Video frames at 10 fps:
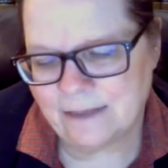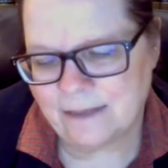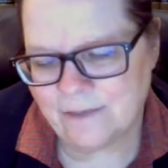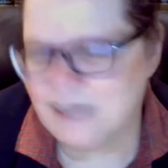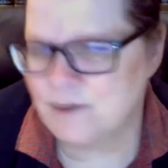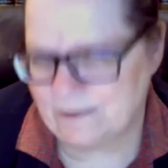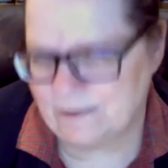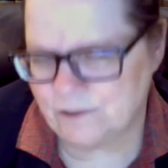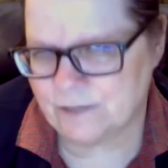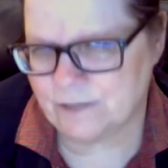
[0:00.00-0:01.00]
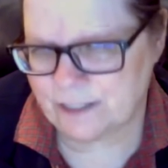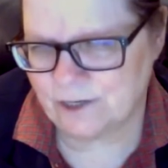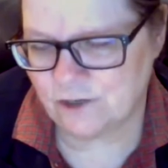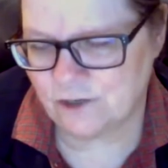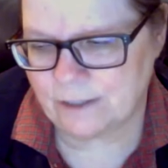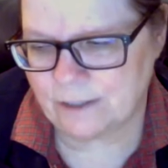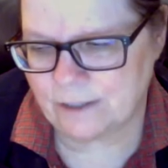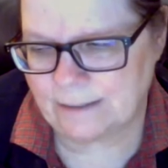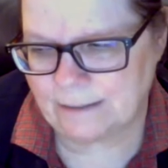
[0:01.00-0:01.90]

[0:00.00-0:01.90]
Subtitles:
They do have jurisdiction